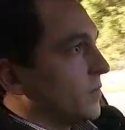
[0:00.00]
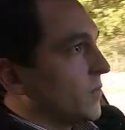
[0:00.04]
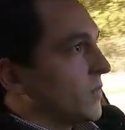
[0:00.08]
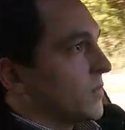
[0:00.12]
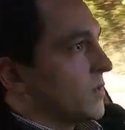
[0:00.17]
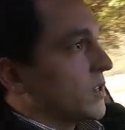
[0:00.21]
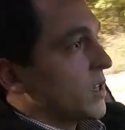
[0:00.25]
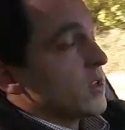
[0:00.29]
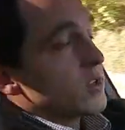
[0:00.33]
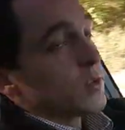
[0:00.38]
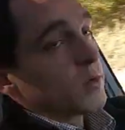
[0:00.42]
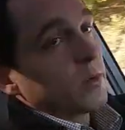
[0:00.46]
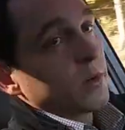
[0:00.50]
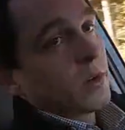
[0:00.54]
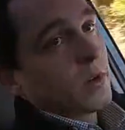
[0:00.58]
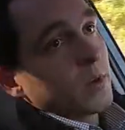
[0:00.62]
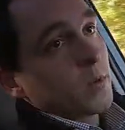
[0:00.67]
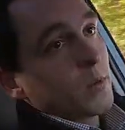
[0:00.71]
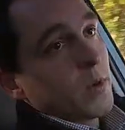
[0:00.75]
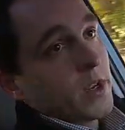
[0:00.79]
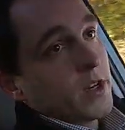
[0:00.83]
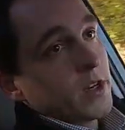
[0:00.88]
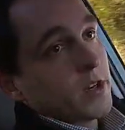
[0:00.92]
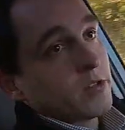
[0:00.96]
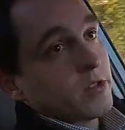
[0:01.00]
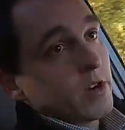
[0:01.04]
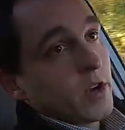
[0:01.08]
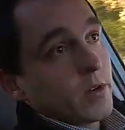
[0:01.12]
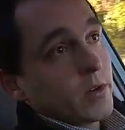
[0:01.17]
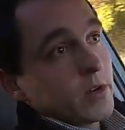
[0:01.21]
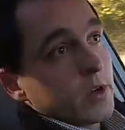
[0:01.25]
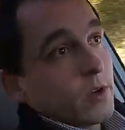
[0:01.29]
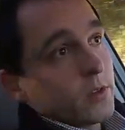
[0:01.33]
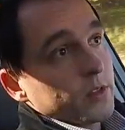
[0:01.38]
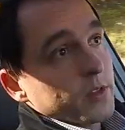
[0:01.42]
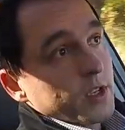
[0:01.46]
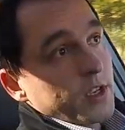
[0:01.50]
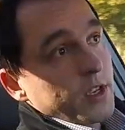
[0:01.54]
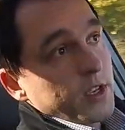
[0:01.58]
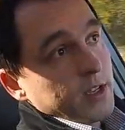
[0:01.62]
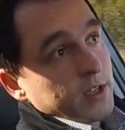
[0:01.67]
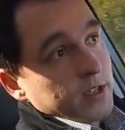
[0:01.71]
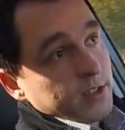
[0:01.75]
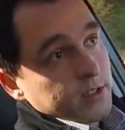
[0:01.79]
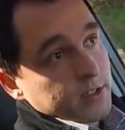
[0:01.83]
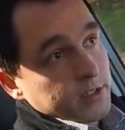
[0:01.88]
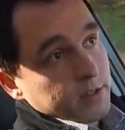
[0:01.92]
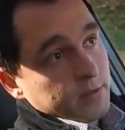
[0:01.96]
It's also a good way to drown out the
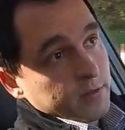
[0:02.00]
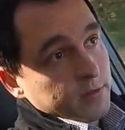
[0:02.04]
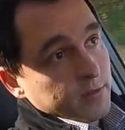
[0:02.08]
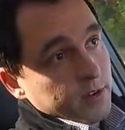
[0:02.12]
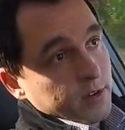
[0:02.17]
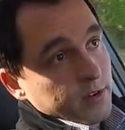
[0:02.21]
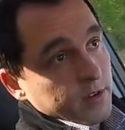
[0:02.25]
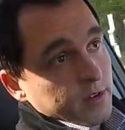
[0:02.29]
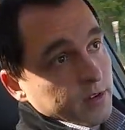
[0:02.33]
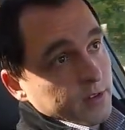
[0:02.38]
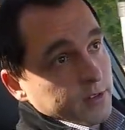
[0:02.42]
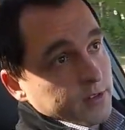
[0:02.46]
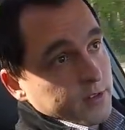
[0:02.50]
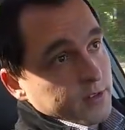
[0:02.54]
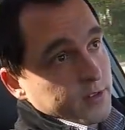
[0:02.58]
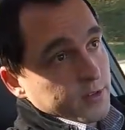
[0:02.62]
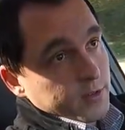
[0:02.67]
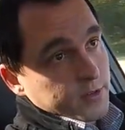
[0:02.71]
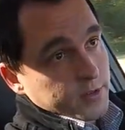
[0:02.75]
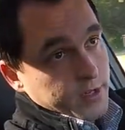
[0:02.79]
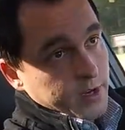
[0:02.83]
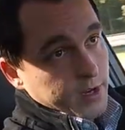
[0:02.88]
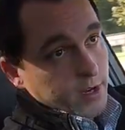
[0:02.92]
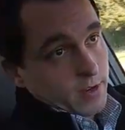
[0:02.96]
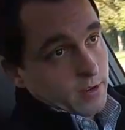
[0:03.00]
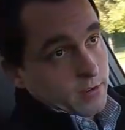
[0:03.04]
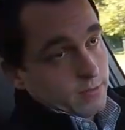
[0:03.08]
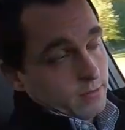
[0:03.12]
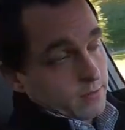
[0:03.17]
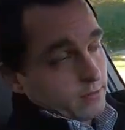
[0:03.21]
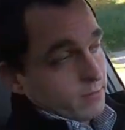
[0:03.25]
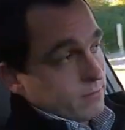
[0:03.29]
kids if they're too tired.